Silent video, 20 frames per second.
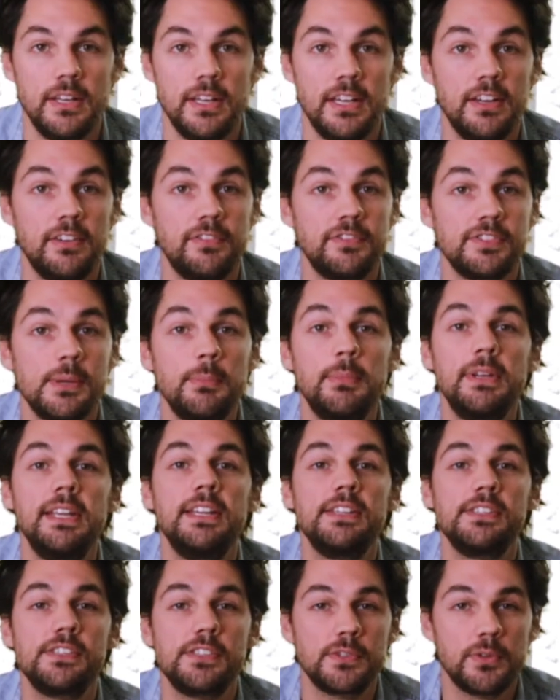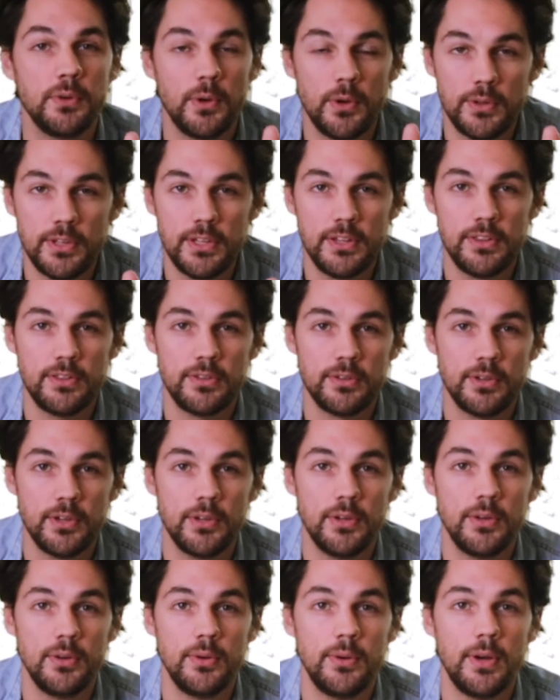If somebody is scrolling
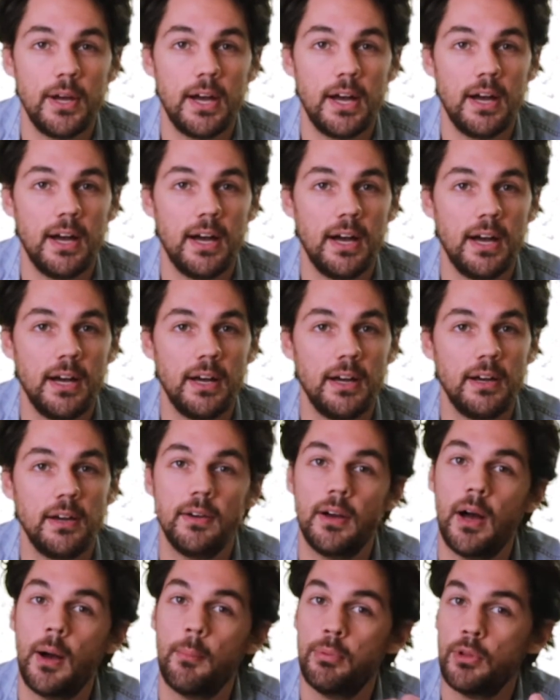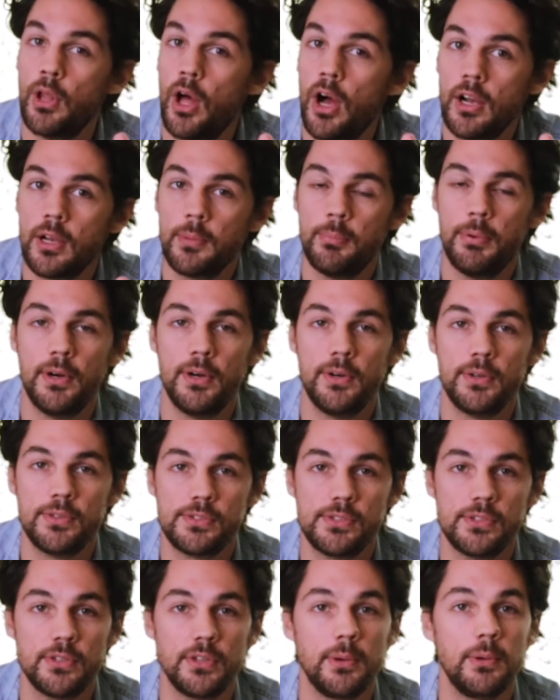through a blog
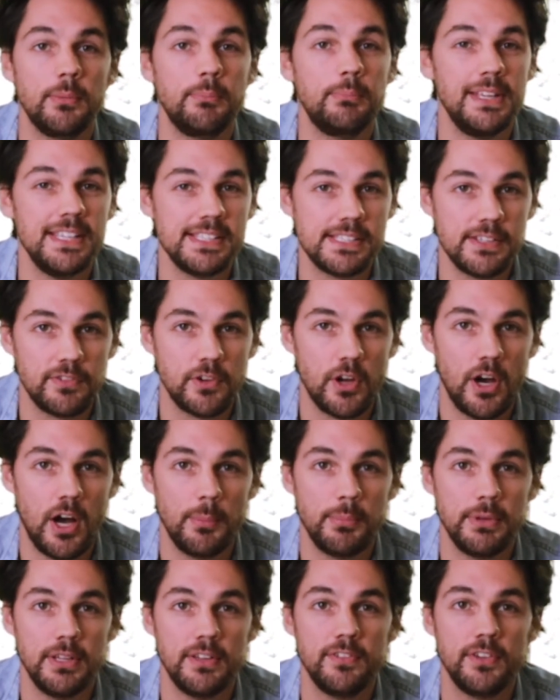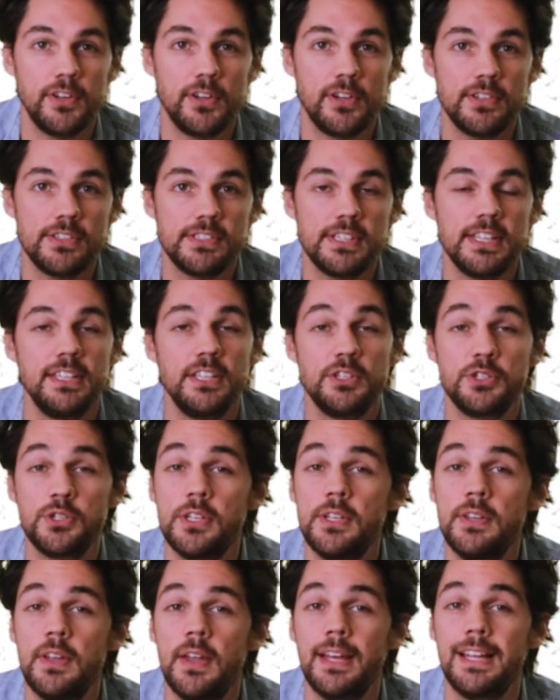post or a piece of copy of yours, they
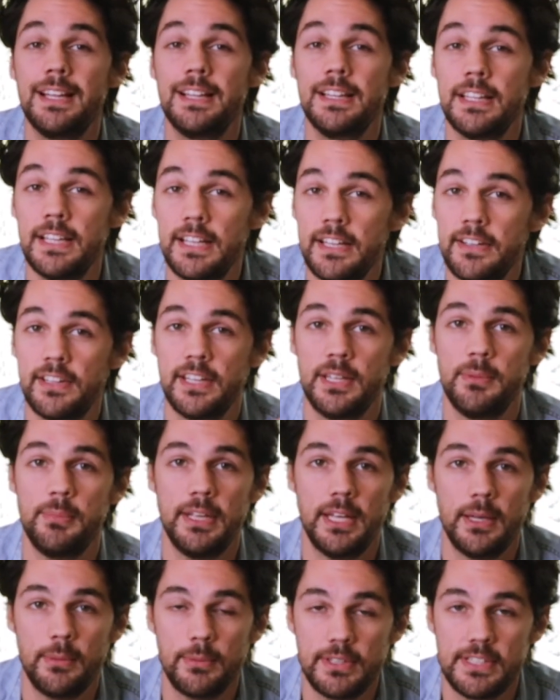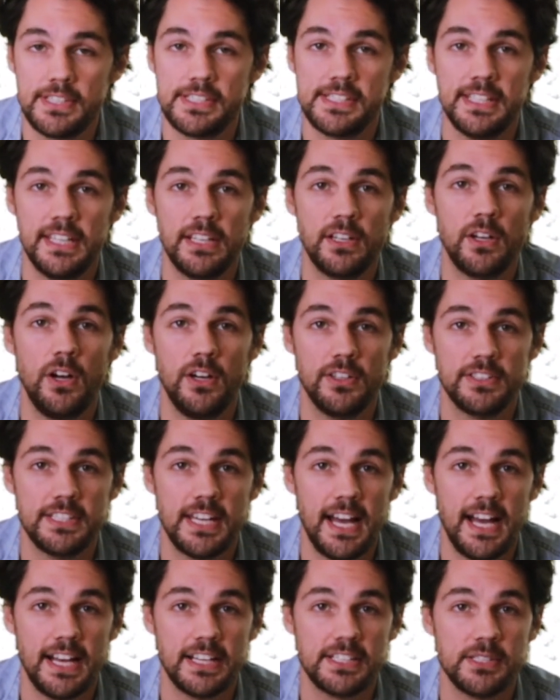should clearly be able to see a call to
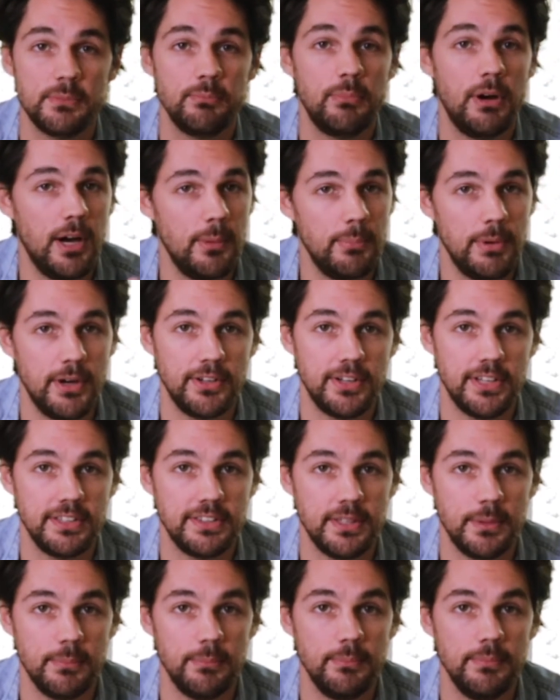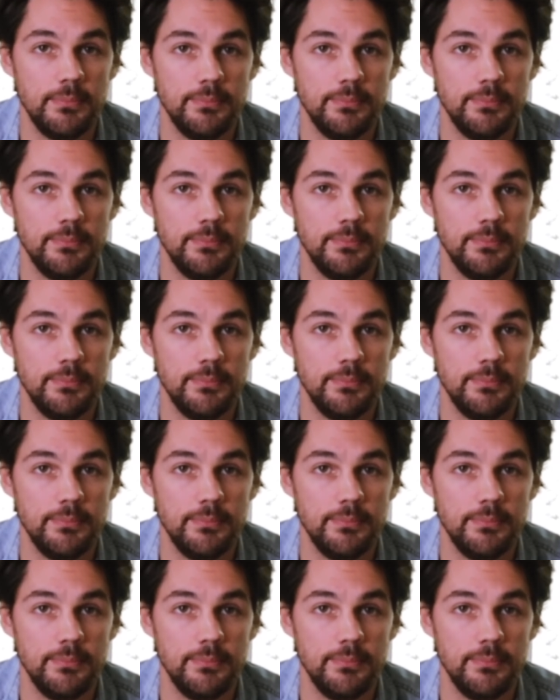action pop out at them.